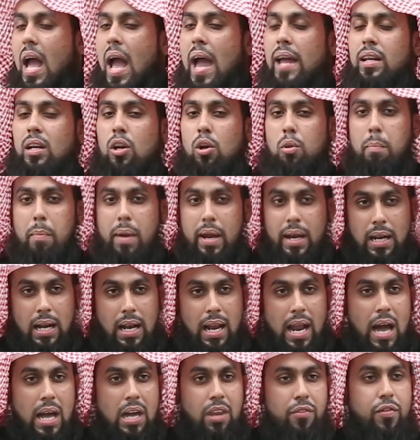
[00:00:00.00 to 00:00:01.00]
and it will make
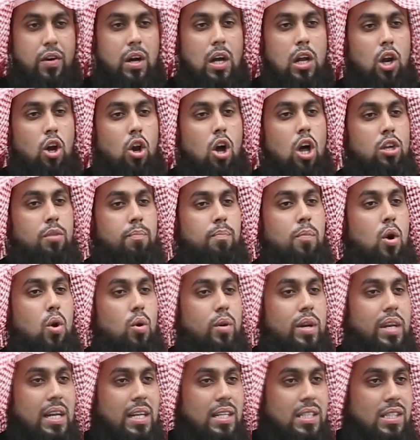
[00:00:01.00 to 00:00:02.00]
life a lot
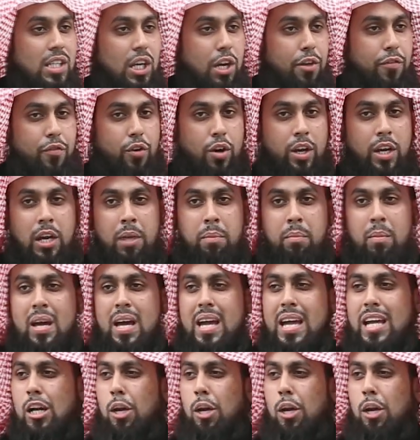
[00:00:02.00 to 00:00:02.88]
more easier for him.